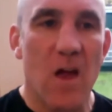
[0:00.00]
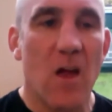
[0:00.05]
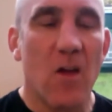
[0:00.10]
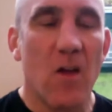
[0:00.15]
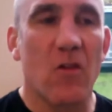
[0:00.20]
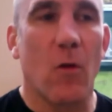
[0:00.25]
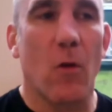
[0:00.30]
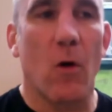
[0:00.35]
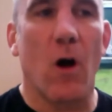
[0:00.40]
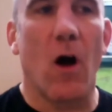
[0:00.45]

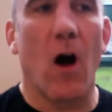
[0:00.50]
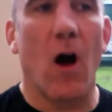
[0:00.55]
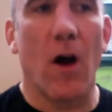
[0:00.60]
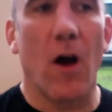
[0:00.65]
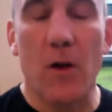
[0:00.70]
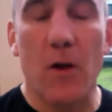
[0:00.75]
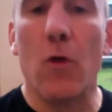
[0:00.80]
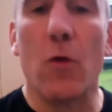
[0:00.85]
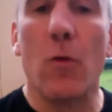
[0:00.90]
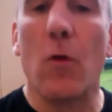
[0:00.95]
So I
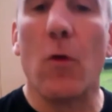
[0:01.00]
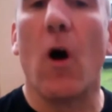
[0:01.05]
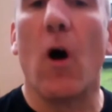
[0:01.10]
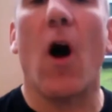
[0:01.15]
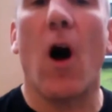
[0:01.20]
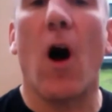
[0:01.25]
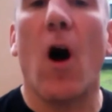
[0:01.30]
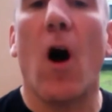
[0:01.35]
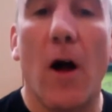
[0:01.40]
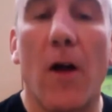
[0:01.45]
knew
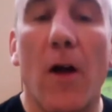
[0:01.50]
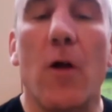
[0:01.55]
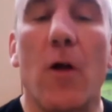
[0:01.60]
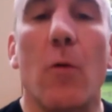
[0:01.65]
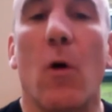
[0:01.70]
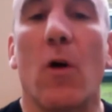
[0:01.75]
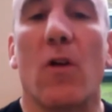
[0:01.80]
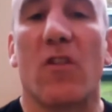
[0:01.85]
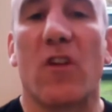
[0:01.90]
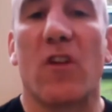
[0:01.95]

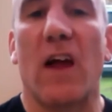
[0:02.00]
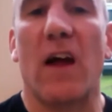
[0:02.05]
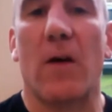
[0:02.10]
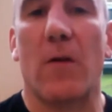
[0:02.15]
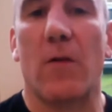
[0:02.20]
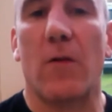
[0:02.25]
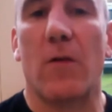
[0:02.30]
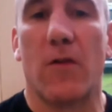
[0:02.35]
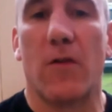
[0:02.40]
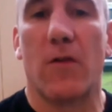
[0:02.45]
what
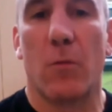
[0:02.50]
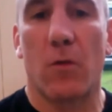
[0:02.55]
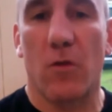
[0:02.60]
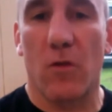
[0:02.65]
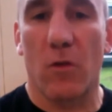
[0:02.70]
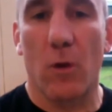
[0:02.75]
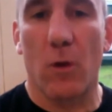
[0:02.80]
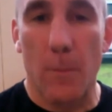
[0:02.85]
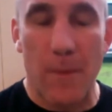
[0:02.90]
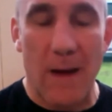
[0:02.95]
sound was
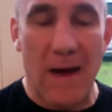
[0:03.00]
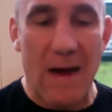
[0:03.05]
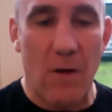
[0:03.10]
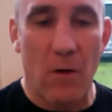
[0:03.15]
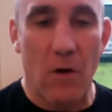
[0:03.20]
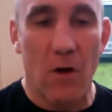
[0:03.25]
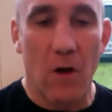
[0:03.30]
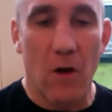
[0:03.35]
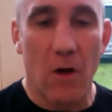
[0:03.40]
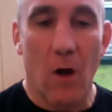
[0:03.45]
all
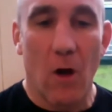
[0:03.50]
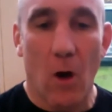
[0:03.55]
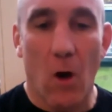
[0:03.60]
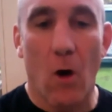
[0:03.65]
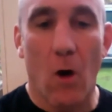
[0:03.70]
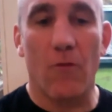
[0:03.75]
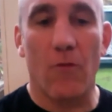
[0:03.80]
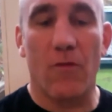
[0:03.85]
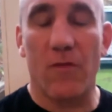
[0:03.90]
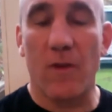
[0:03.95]
about
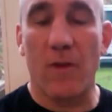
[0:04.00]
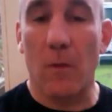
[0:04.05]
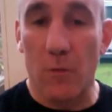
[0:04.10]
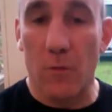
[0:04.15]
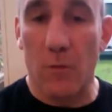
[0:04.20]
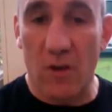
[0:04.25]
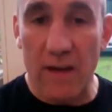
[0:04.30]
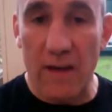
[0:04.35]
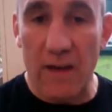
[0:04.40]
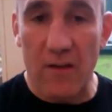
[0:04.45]
on film
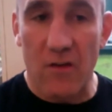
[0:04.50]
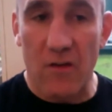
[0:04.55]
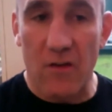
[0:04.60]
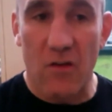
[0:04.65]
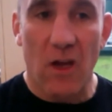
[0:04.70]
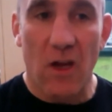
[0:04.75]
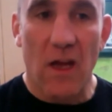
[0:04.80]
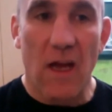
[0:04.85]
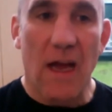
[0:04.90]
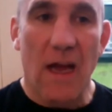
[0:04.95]
sets.